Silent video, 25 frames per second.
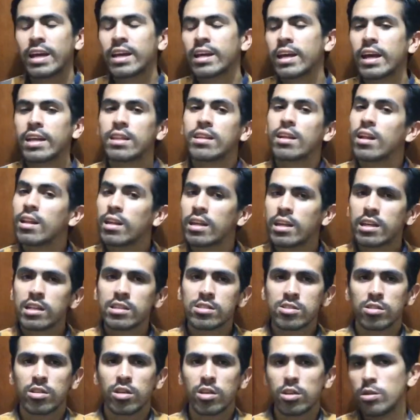and get the
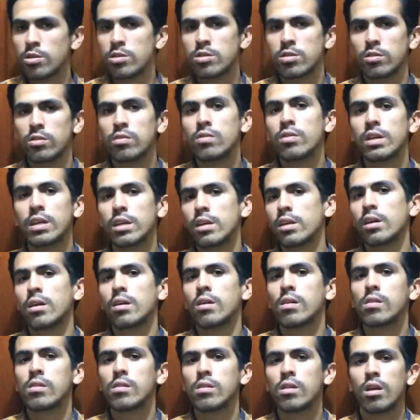link to the YouTube video.